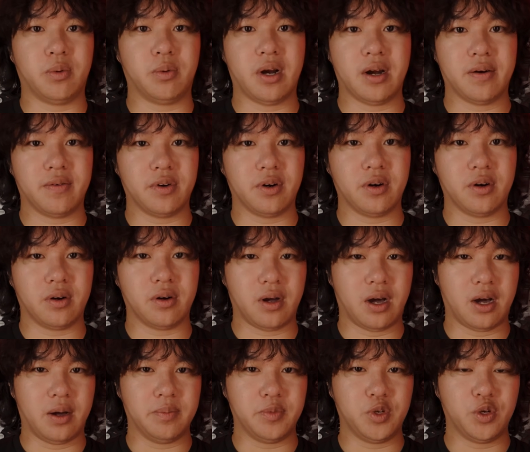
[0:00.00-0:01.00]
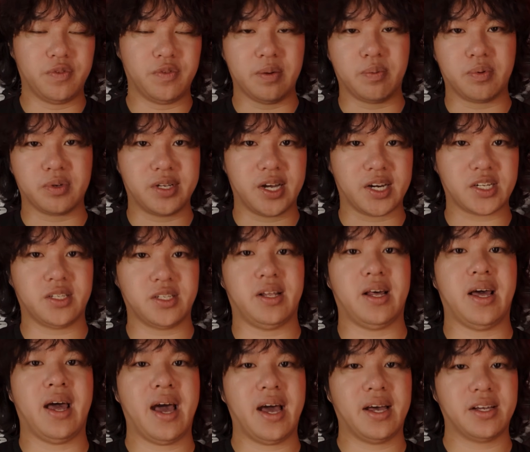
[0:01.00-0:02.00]
whatever UV protection
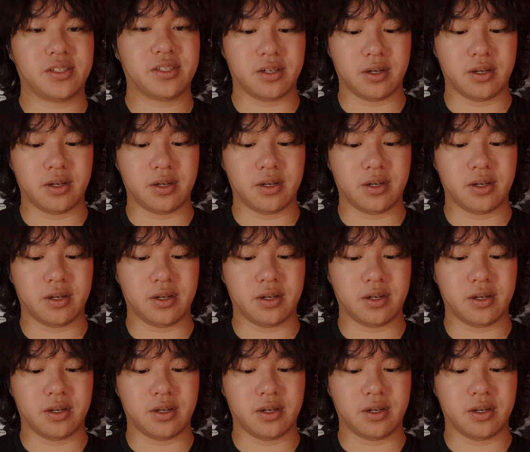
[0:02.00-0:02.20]
that it has